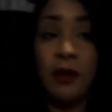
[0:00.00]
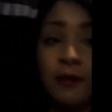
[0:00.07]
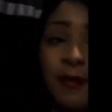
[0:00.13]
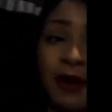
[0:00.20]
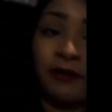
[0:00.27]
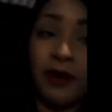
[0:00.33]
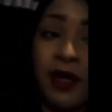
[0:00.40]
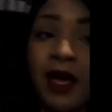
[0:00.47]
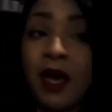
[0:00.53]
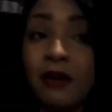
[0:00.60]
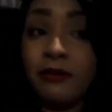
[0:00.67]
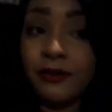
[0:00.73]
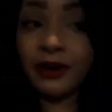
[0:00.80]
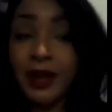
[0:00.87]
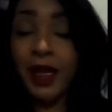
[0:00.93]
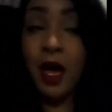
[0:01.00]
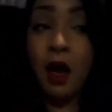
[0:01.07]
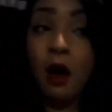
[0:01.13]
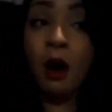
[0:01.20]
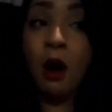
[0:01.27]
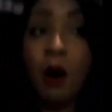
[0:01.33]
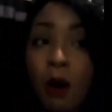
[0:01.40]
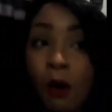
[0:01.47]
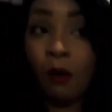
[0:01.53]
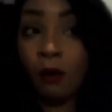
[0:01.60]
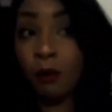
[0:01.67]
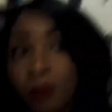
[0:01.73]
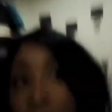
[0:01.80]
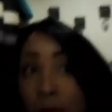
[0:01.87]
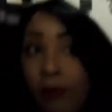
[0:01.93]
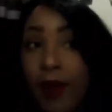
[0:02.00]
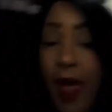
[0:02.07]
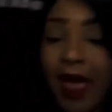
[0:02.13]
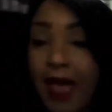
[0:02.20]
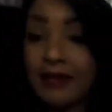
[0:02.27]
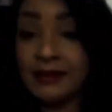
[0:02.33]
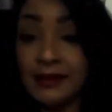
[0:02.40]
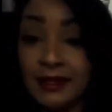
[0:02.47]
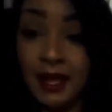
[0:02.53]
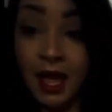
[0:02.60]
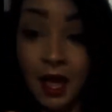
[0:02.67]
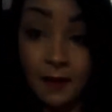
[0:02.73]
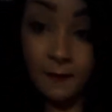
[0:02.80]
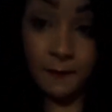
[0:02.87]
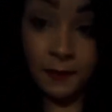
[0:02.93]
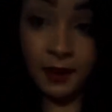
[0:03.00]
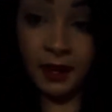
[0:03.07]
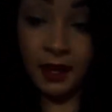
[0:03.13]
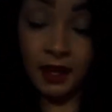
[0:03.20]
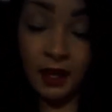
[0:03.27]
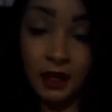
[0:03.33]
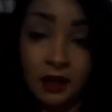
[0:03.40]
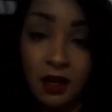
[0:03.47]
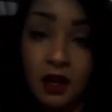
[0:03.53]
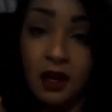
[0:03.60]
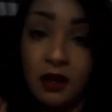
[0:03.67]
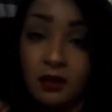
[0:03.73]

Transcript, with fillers: my recovery at home has not been